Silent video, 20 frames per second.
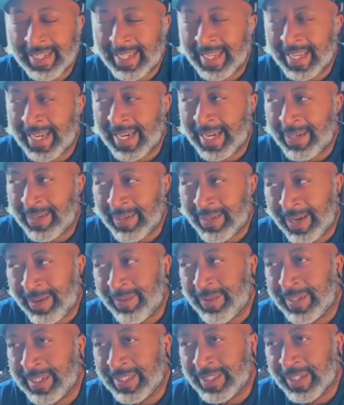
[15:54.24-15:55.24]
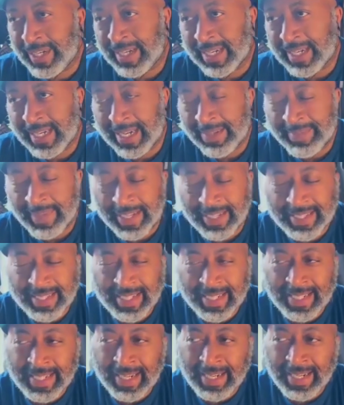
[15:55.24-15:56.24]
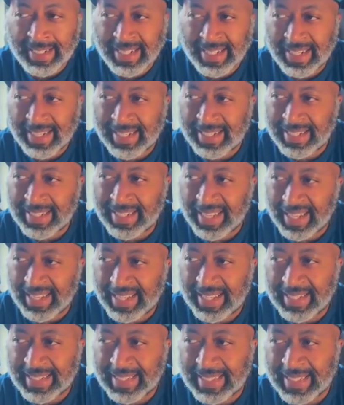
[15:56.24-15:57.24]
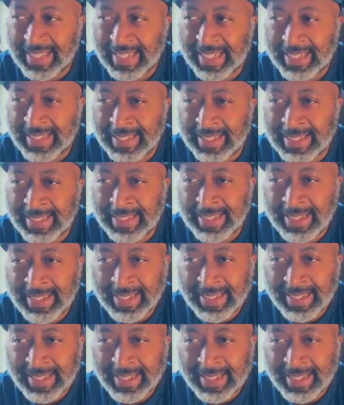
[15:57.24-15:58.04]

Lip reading: yeah, I want to try to come out there this year, and